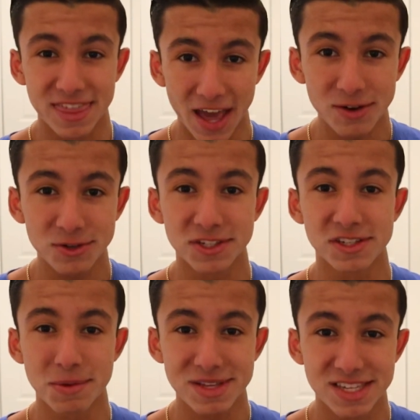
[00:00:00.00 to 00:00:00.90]
Thanos is
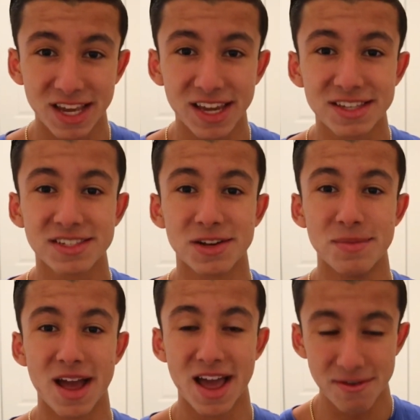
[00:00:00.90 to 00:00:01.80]
going to be taking
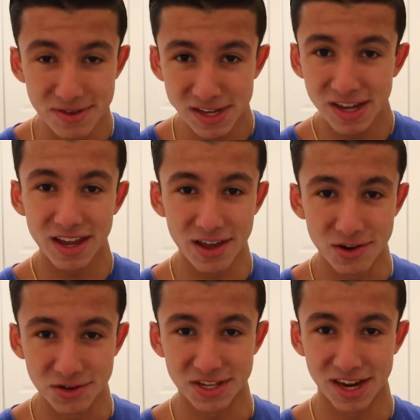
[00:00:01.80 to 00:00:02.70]
some heavy hitters.